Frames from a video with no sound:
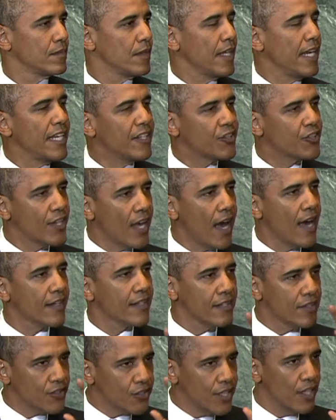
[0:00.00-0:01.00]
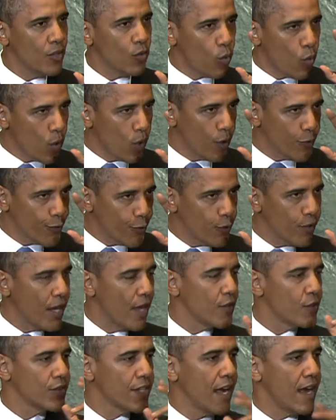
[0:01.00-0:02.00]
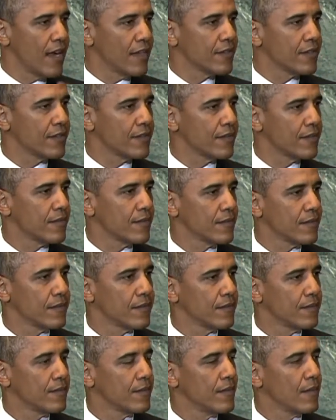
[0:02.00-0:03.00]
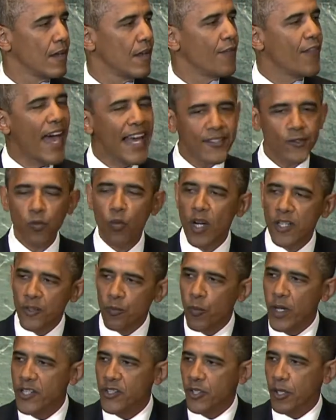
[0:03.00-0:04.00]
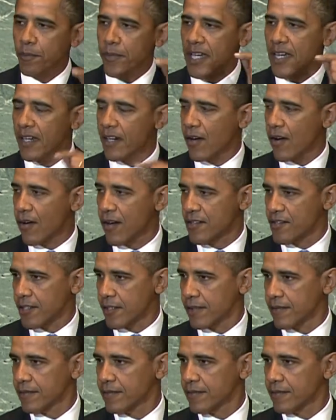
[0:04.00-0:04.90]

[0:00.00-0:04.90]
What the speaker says: Each side can see the world through the other's eyes. That's what we should be encouraging.